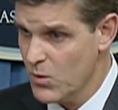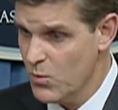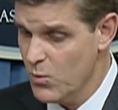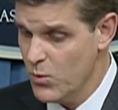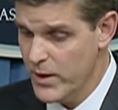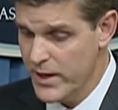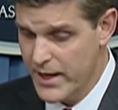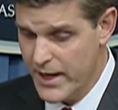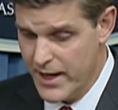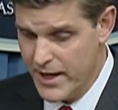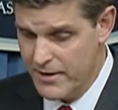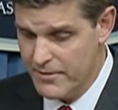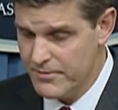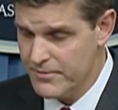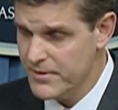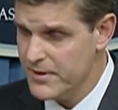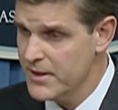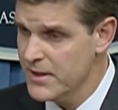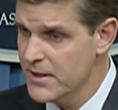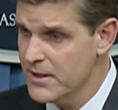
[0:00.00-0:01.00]
We
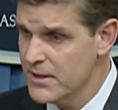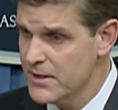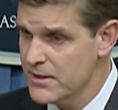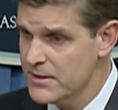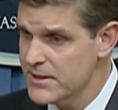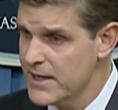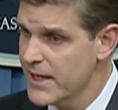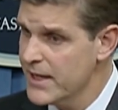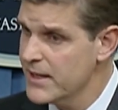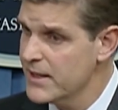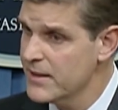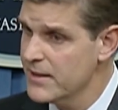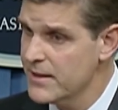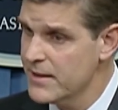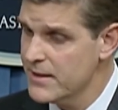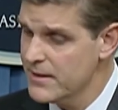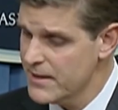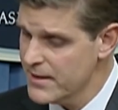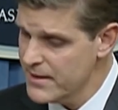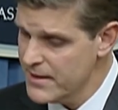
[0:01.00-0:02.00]
have taken
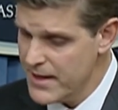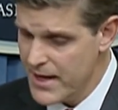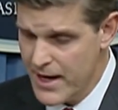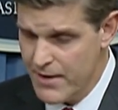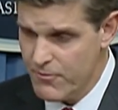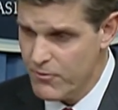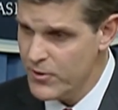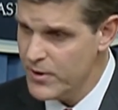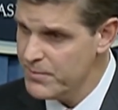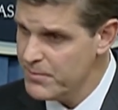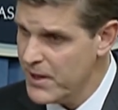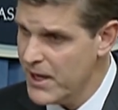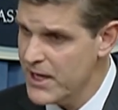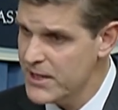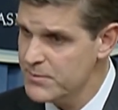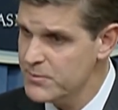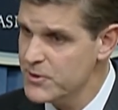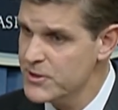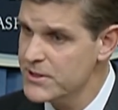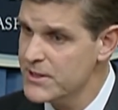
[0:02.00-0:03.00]
every
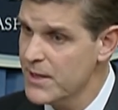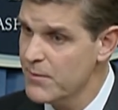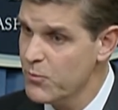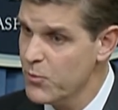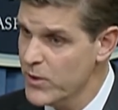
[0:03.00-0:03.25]
possible step